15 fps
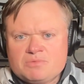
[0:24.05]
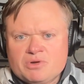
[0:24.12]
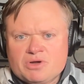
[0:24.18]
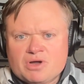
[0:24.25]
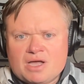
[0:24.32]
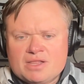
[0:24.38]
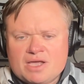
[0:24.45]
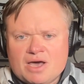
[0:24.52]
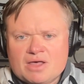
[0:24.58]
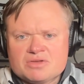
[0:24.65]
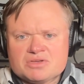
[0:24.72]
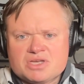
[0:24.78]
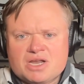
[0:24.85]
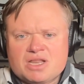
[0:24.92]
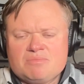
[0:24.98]
We're on the
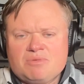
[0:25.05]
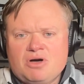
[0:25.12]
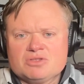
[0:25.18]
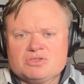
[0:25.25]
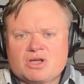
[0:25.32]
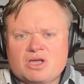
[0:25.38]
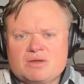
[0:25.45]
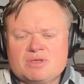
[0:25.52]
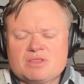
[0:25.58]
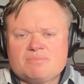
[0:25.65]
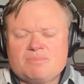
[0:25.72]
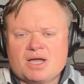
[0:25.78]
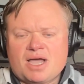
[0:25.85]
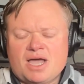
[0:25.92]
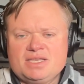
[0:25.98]
other side of the ball talking about the
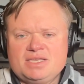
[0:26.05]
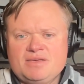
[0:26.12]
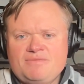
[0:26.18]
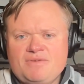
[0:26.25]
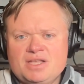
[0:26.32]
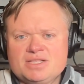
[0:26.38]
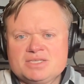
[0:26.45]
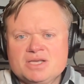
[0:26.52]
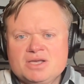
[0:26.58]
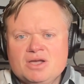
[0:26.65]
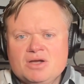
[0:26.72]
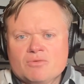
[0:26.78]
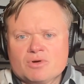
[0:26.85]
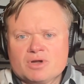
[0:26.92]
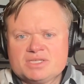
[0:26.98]
Buckeye defense.
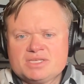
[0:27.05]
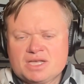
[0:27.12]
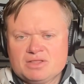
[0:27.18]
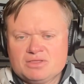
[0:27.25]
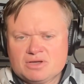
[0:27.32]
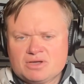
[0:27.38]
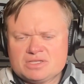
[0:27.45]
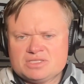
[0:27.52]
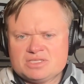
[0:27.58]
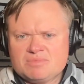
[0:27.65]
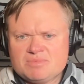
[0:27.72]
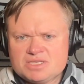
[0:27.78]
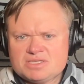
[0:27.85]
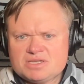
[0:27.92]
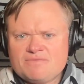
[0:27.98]
We're going to take a look at some
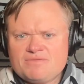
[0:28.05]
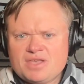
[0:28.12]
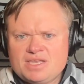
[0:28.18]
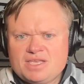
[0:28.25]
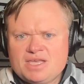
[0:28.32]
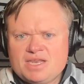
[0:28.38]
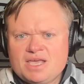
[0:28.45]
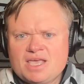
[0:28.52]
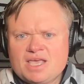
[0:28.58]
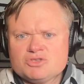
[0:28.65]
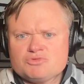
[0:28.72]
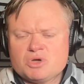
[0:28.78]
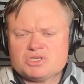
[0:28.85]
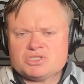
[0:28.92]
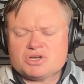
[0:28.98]
of the stuff they did
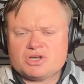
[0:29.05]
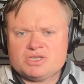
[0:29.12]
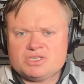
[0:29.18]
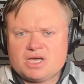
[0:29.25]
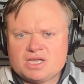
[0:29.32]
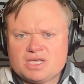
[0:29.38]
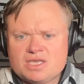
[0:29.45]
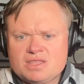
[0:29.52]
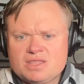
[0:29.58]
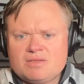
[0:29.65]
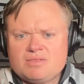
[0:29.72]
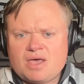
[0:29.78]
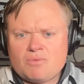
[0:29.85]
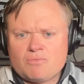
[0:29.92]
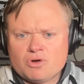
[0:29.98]
against Western Kentucky
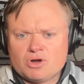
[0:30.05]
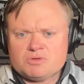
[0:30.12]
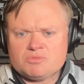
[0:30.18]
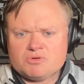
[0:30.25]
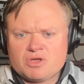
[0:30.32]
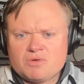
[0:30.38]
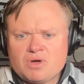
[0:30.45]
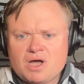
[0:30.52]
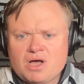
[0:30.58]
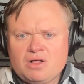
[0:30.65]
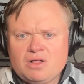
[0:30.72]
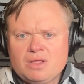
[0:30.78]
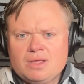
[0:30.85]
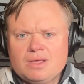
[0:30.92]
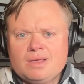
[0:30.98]
that, that worked pretty
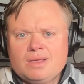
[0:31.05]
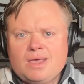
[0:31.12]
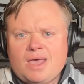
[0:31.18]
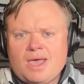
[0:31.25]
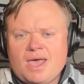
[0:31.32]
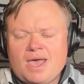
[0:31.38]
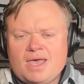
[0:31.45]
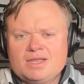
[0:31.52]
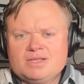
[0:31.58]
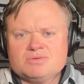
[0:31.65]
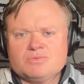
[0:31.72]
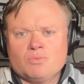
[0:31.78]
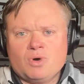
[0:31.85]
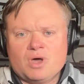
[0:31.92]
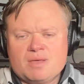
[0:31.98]
well
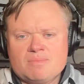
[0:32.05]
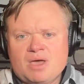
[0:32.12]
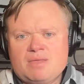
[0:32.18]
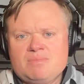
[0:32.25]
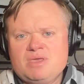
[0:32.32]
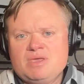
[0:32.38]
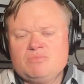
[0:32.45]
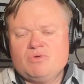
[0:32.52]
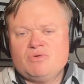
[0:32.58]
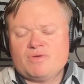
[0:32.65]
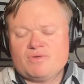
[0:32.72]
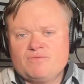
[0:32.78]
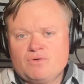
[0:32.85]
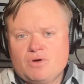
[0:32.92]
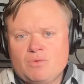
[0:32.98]
and what it might mean
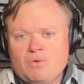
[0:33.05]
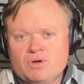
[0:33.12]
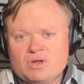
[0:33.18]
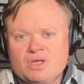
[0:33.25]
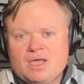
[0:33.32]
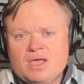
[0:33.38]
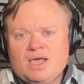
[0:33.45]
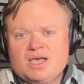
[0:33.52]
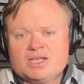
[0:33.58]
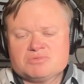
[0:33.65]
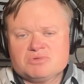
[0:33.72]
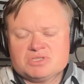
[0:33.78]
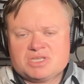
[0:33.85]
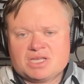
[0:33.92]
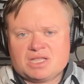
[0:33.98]
moving forward, as
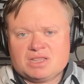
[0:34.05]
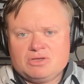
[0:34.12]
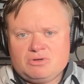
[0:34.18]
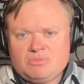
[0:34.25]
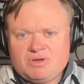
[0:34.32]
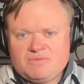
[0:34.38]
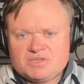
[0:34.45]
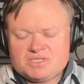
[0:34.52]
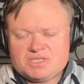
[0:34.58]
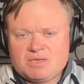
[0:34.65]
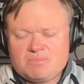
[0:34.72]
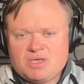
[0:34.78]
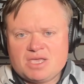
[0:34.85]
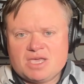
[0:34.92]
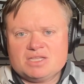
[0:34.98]
well as take a little bit of a
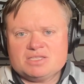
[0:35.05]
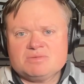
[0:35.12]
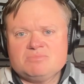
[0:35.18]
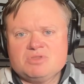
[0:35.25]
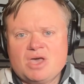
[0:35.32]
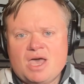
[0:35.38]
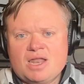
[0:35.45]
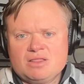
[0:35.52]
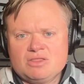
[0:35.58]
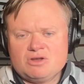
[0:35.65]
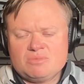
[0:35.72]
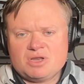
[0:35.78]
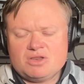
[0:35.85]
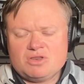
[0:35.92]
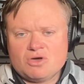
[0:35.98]
sneak peek at some at a little
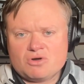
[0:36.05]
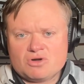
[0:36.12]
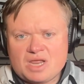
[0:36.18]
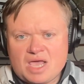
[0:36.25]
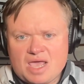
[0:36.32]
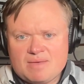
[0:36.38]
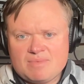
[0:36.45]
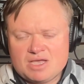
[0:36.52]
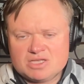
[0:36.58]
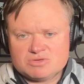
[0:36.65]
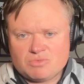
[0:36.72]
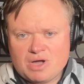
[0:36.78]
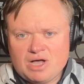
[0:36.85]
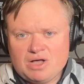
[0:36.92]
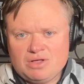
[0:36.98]
bit of Notre Dame as
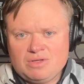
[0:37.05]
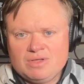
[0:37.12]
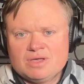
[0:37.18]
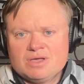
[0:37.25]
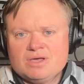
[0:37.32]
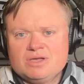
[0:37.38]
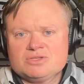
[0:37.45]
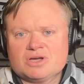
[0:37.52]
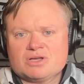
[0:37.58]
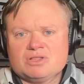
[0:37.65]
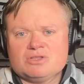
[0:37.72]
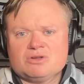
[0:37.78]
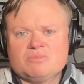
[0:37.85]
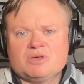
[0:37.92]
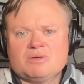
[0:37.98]
well. Talk a
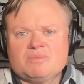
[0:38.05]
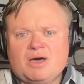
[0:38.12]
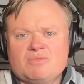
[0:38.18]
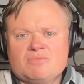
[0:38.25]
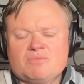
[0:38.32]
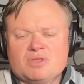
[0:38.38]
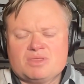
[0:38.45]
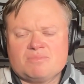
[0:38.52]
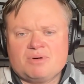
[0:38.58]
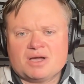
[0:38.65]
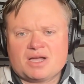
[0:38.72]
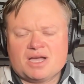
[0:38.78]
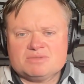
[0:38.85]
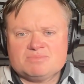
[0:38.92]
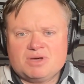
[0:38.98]
little bit about what the
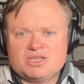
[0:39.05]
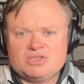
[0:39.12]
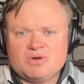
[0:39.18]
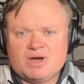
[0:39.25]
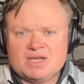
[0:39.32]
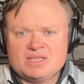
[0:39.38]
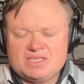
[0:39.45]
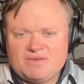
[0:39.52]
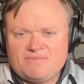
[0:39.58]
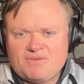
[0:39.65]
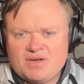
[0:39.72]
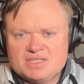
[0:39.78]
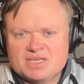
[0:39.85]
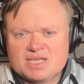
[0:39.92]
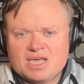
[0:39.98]
Buckeyes might do on
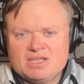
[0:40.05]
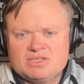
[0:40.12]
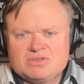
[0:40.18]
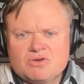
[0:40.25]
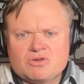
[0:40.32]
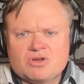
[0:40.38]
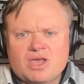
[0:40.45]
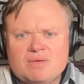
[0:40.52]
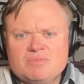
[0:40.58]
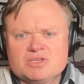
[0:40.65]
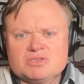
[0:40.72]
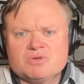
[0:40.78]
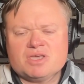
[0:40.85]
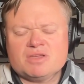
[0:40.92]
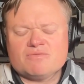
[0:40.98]
defense against Notre Dame
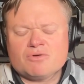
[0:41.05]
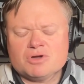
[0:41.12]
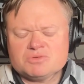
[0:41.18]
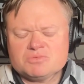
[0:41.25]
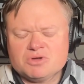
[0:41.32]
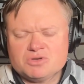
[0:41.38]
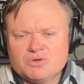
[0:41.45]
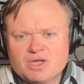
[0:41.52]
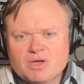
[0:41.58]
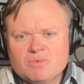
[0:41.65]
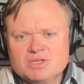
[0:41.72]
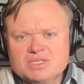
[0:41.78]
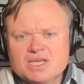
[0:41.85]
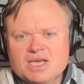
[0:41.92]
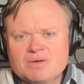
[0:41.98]
this week. And of course, we're doing it
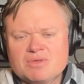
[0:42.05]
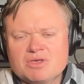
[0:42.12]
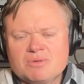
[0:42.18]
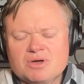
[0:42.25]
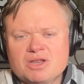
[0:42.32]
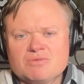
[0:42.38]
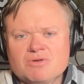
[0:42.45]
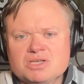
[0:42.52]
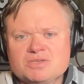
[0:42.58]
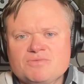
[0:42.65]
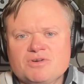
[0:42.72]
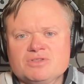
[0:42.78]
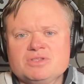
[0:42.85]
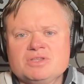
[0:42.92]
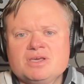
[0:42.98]
once again with our buddy Ross
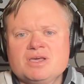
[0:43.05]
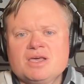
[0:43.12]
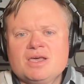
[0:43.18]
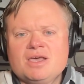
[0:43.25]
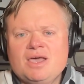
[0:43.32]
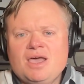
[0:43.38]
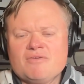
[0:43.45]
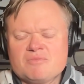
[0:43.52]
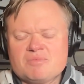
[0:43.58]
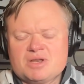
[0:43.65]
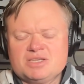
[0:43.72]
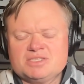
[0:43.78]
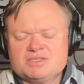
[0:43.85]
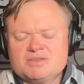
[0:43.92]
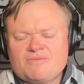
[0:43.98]
Fulton,
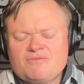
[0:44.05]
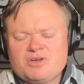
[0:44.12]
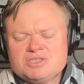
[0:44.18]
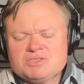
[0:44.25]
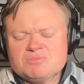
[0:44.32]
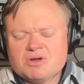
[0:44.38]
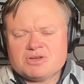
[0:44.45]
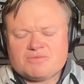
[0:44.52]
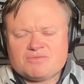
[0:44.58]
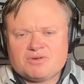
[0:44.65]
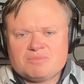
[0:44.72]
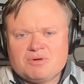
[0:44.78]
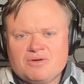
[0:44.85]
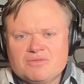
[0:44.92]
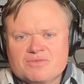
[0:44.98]
everybody's foot smart
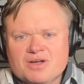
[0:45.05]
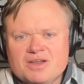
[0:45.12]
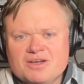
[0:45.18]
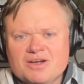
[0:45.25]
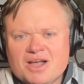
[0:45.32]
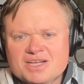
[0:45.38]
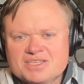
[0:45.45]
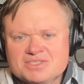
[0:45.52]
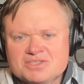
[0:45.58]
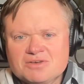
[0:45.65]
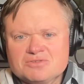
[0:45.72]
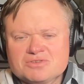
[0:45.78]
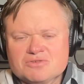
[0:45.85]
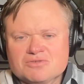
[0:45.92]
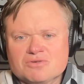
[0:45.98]
football friend, our X's and
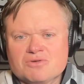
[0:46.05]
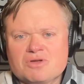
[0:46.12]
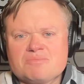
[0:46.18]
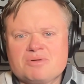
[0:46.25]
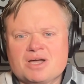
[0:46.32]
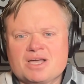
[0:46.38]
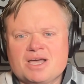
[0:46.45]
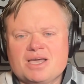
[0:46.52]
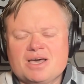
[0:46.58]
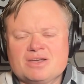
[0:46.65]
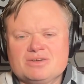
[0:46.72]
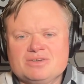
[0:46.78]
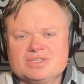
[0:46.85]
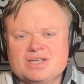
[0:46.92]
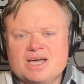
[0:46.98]
O's guru at
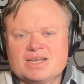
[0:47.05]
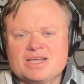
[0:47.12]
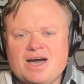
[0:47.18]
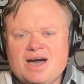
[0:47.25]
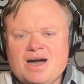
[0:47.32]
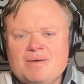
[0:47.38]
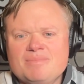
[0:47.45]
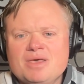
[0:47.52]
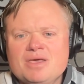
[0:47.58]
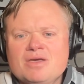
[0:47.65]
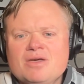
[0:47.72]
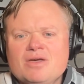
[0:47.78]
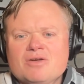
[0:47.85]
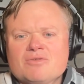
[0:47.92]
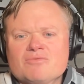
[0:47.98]
BuckeyeHuddle.com.
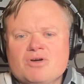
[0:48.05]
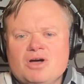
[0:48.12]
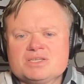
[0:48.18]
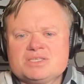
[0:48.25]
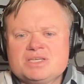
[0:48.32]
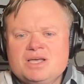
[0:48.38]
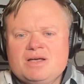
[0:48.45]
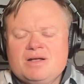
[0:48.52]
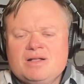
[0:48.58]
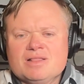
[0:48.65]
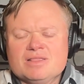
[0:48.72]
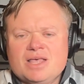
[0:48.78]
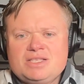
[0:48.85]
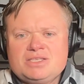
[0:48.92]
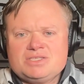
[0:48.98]
Ross,
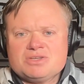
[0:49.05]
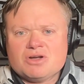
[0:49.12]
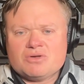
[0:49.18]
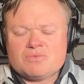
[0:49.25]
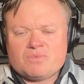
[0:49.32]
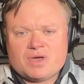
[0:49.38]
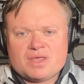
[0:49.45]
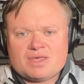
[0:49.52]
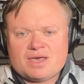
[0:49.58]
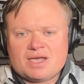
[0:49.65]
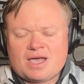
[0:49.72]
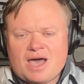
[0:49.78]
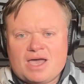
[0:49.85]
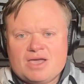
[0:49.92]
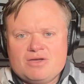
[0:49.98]
let's start with a
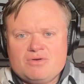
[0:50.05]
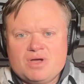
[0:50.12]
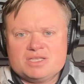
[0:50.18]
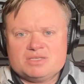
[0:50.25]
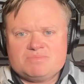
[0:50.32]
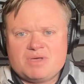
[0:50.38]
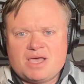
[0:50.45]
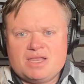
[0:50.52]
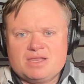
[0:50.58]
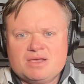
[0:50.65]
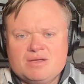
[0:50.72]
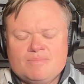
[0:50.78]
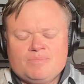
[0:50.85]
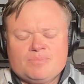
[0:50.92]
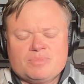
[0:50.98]
guy who has
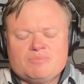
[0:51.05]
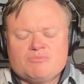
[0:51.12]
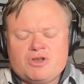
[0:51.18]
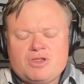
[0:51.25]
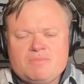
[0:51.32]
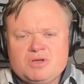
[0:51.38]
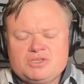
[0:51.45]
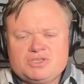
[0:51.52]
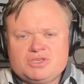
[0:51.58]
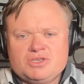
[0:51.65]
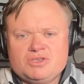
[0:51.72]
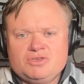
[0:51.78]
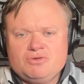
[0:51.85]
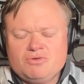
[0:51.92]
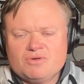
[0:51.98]
been pretty much
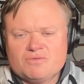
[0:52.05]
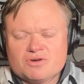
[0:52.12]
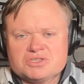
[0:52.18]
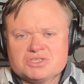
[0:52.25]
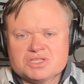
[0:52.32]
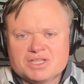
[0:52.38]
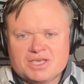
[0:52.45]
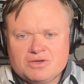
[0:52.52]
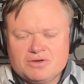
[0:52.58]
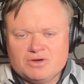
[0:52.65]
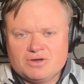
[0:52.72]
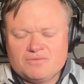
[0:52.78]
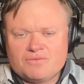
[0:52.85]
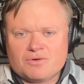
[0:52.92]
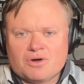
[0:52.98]
universally
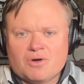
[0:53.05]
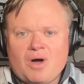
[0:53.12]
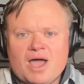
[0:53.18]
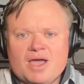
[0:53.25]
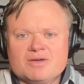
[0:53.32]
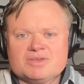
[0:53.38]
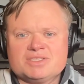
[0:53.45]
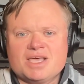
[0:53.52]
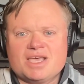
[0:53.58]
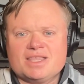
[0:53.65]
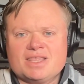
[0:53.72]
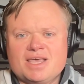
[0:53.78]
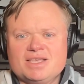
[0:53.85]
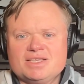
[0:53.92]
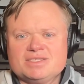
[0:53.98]
good for Ohio State.
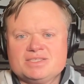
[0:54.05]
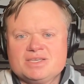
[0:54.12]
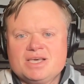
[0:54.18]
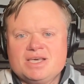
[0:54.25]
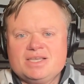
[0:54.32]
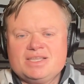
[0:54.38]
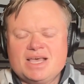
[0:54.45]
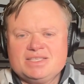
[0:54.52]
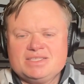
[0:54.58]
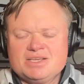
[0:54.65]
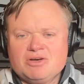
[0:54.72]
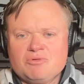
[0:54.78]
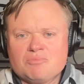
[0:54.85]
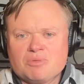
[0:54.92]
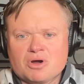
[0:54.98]
That is,
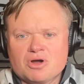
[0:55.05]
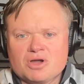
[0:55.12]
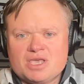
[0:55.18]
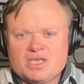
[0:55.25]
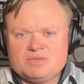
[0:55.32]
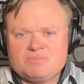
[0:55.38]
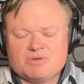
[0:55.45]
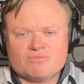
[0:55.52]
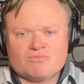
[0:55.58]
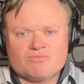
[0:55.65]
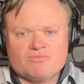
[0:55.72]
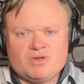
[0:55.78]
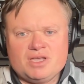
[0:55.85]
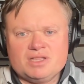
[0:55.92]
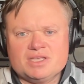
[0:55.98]
Denzel Burke, he's
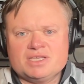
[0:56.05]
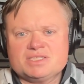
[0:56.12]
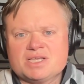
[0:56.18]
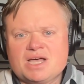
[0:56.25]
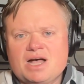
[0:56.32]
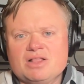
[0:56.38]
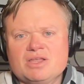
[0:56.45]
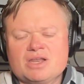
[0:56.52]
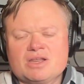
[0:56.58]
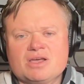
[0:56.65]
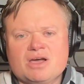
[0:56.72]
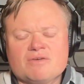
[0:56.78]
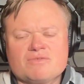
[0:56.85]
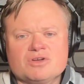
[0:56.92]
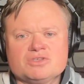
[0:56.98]
been really solid in
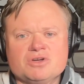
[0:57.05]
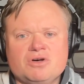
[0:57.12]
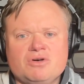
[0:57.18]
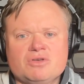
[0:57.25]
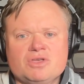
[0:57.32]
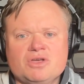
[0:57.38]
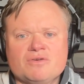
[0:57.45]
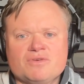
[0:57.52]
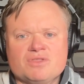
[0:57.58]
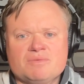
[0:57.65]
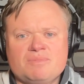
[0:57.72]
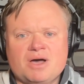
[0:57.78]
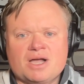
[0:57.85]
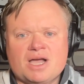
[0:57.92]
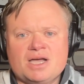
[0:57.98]
coverage all year for the
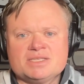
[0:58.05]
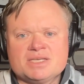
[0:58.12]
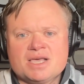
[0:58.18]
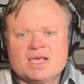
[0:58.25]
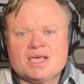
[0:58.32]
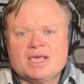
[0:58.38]
Buckeyes.